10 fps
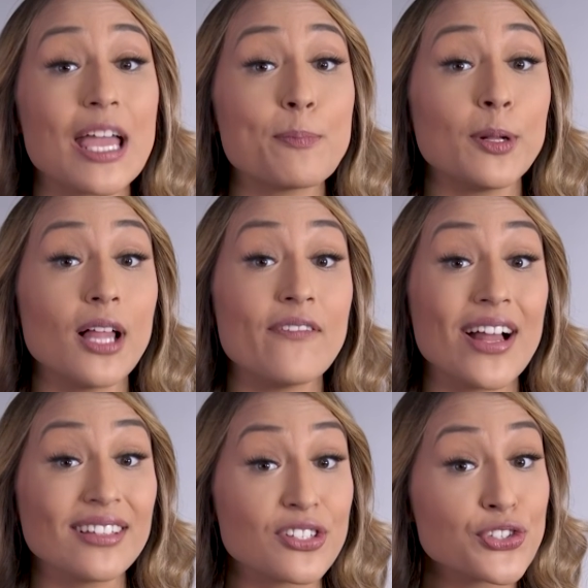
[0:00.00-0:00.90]
sample of
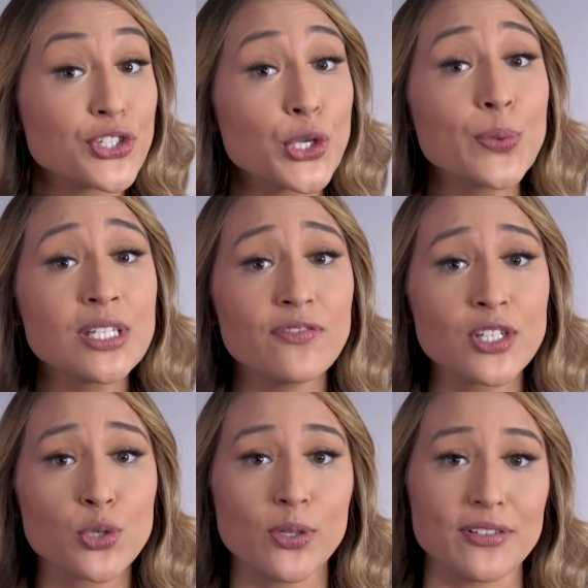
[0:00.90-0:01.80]
at least 2
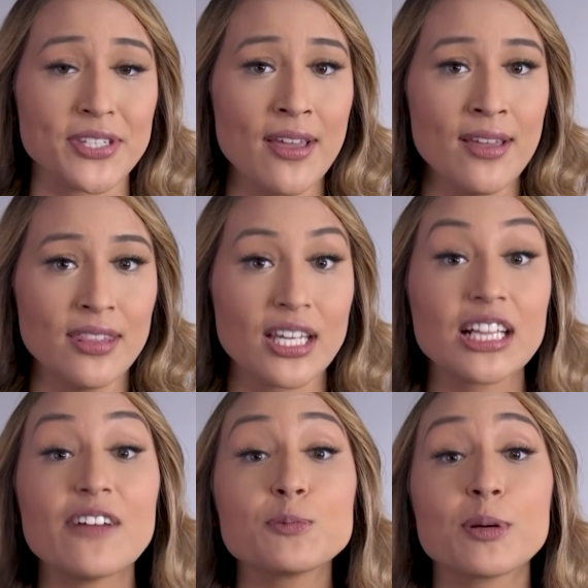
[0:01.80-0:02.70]
individuals, the
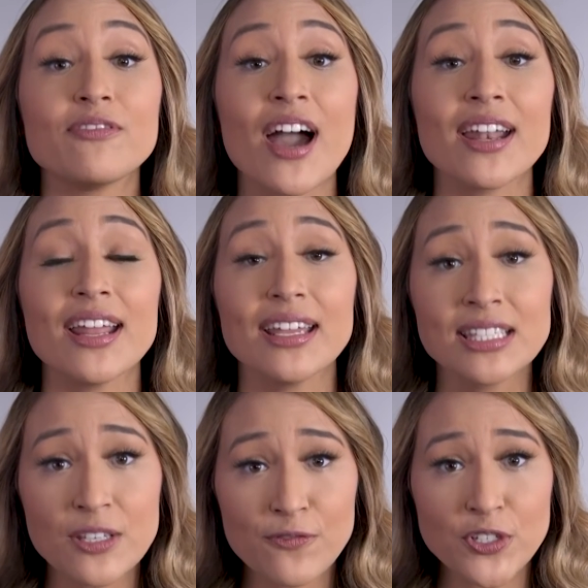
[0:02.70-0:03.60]
gloves provided
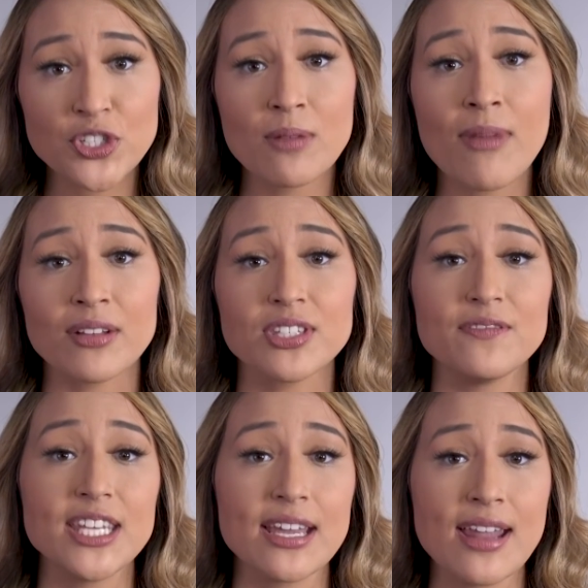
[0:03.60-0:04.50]
insufficient amounts of
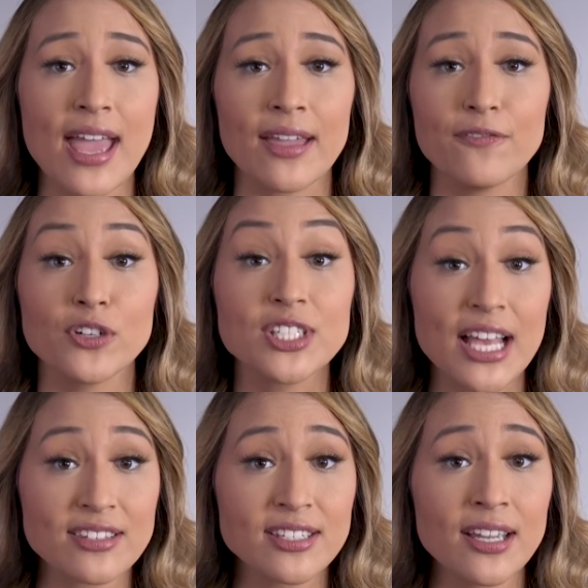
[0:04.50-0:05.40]
DNA for
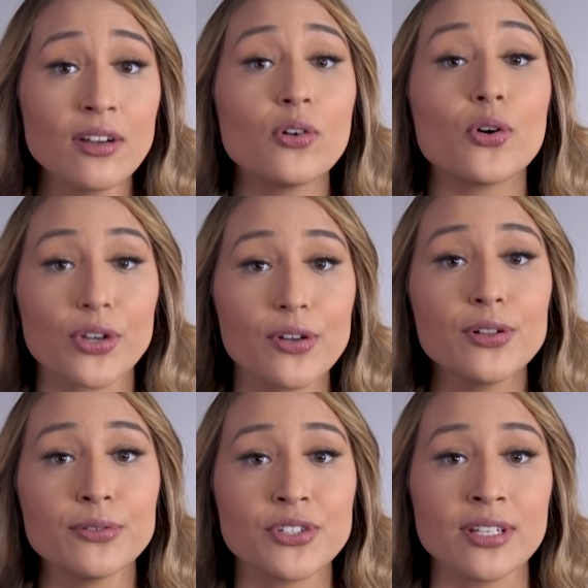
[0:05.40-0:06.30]
testing or
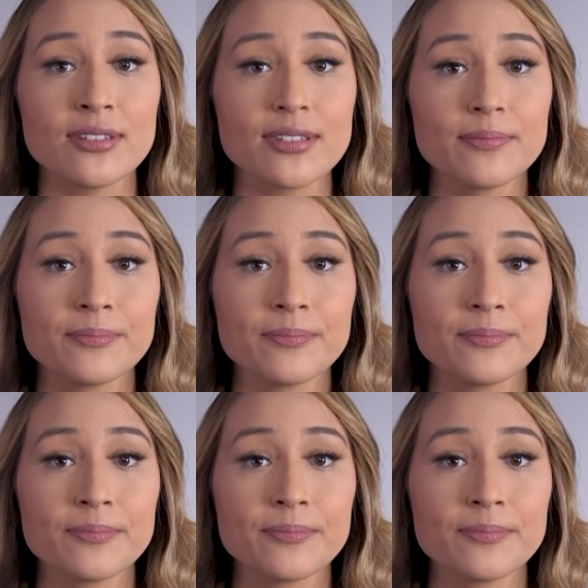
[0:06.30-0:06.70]
conclusions.